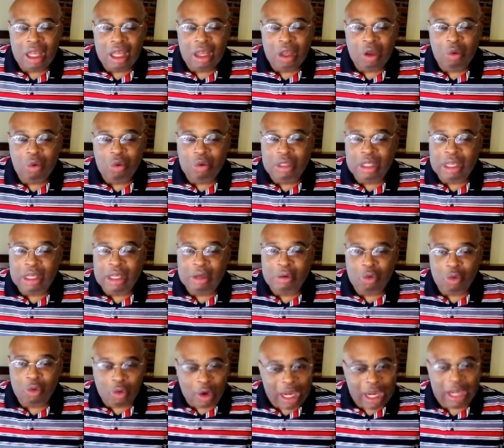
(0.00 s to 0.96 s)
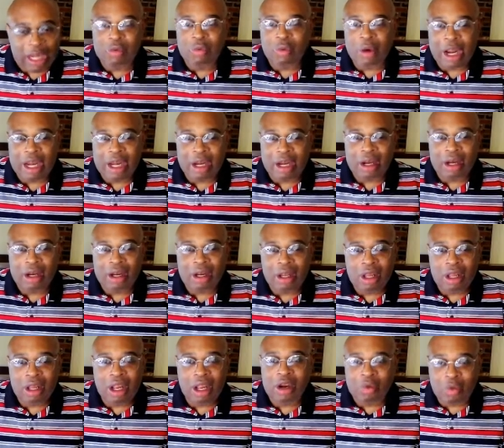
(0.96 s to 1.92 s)
who was a great writer,
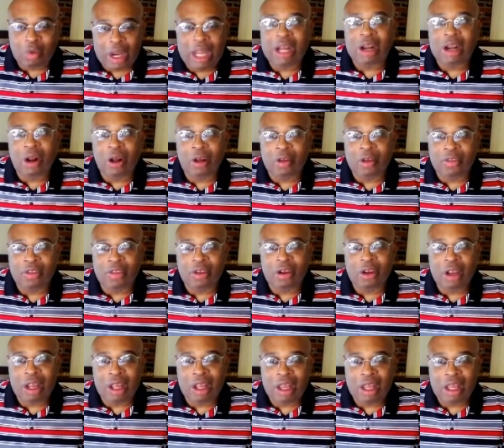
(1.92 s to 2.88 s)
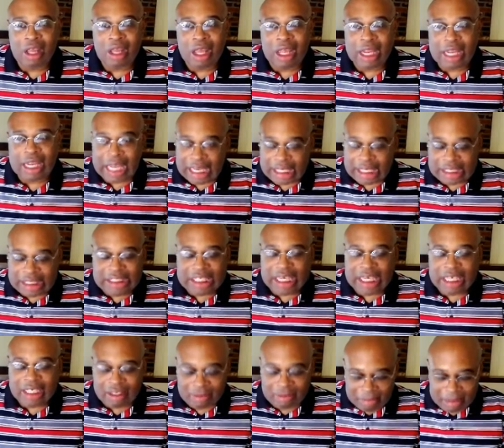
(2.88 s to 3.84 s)
a great author. Got a
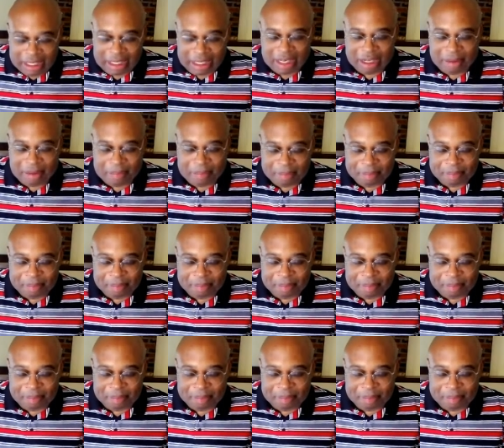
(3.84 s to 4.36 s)
chance to meet him.